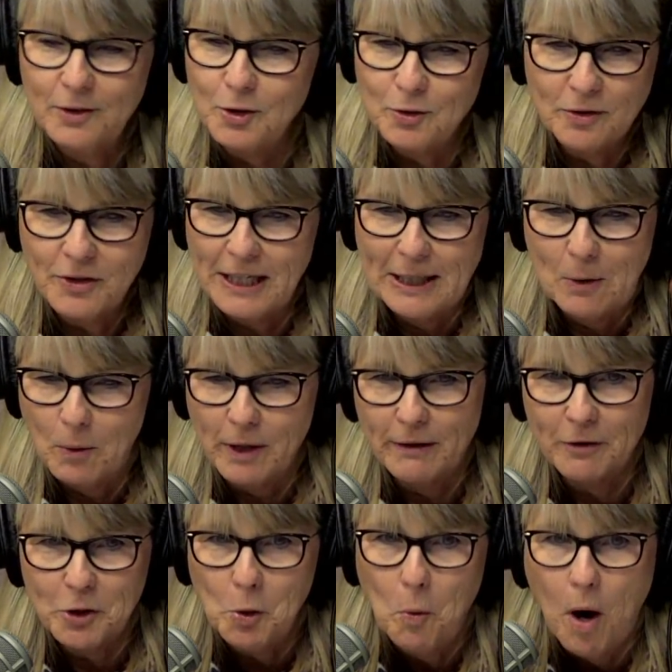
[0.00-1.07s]
think
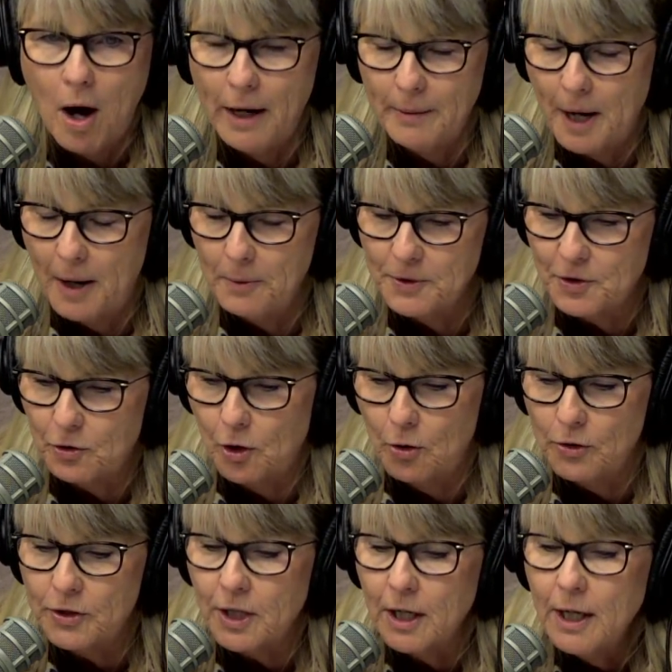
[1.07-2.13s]
whatever you want. I was
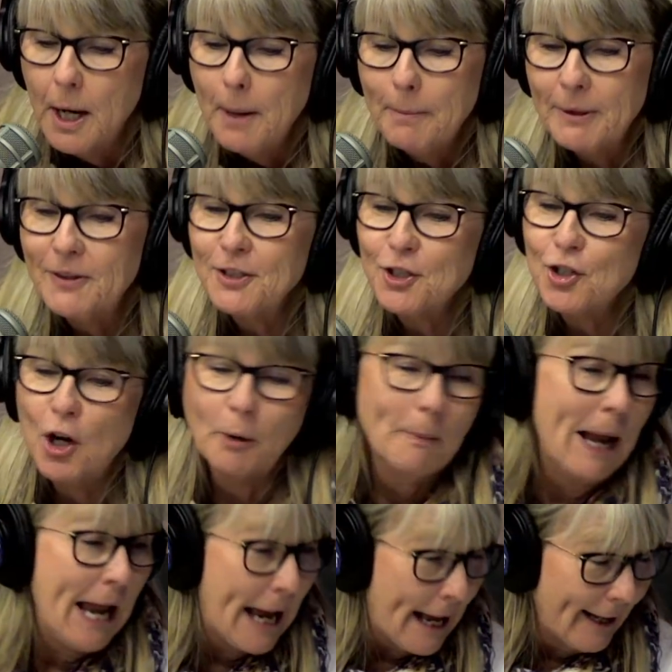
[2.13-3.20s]
clothed. But this young
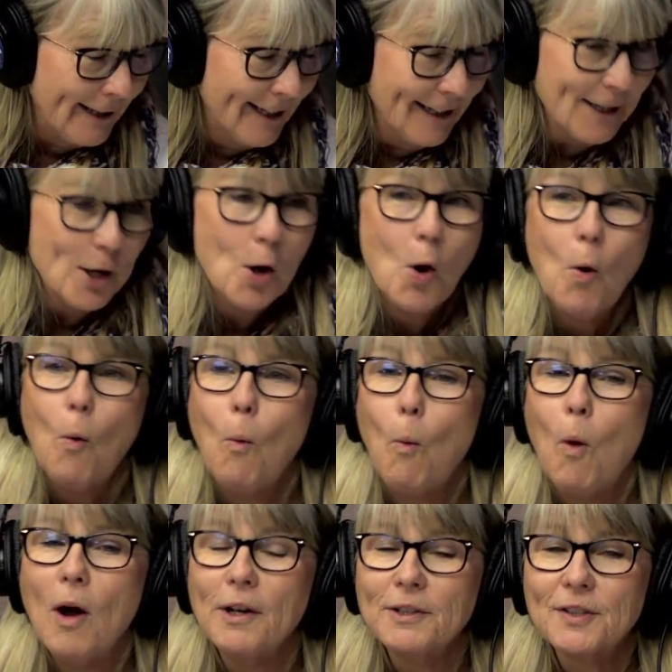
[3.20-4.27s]
man
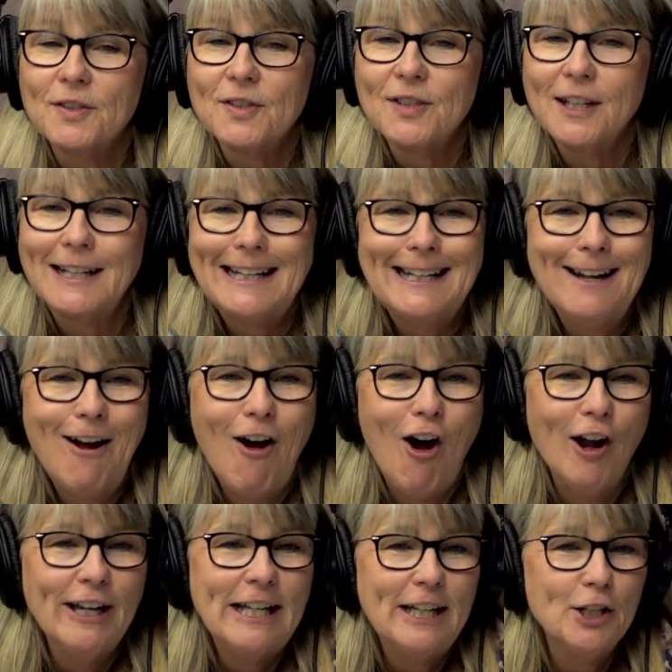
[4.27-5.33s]
was sitting
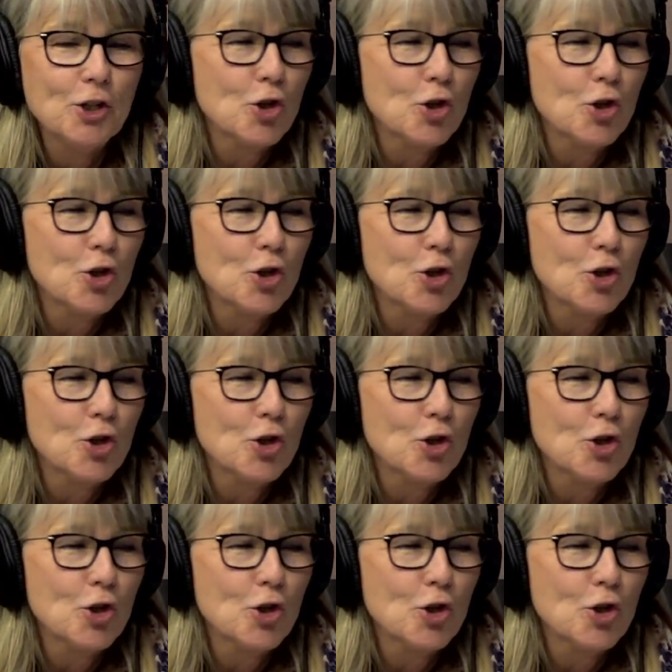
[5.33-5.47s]
on his